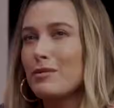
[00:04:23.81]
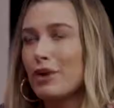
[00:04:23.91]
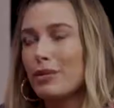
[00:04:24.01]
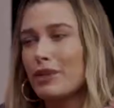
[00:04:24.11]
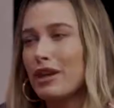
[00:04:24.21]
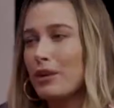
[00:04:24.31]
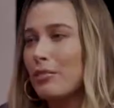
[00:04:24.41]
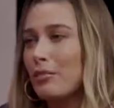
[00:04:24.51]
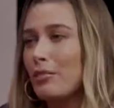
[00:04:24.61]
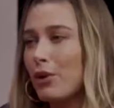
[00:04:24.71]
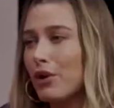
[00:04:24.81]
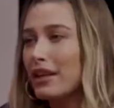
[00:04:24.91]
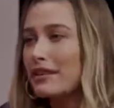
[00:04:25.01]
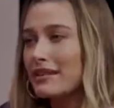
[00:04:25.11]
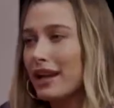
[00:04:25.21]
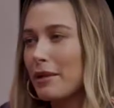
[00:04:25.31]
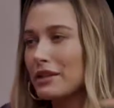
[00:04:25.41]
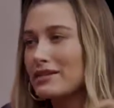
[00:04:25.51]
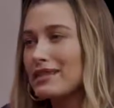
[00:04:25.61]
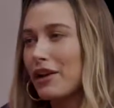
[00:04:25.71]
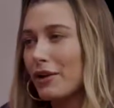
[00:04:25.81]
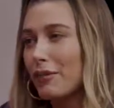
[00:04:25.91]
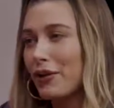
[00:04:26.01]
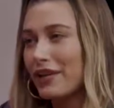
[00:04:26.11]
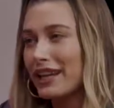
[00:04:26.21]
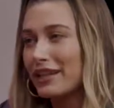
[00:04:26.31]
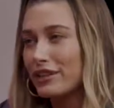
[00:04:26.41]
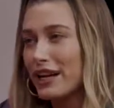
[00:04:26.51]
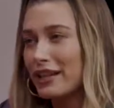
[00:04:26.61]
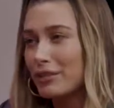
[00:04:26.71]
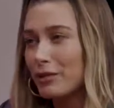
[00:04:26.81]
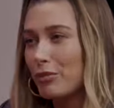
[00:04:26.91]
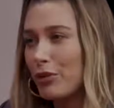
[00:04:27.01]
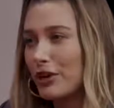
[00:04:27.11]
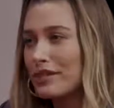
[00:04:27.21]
more with like boys. Like I missed out on more like interacting with boys.